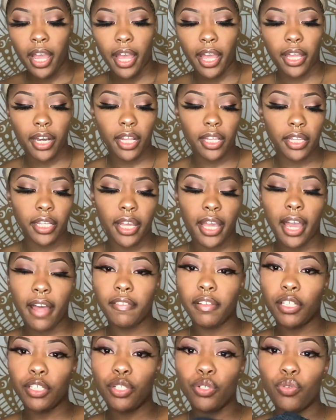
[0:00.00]
And then they have
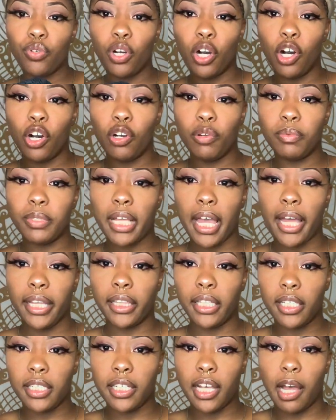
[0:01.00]
the two combs at
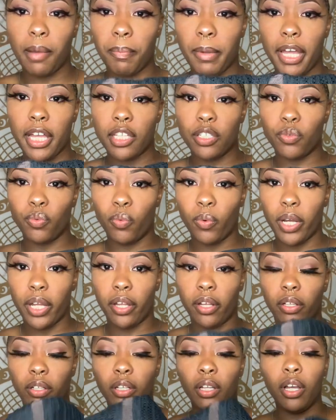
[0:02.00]
the top as
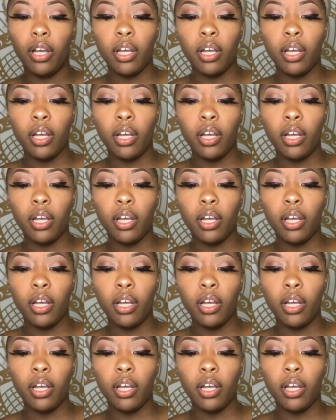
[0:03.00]
well.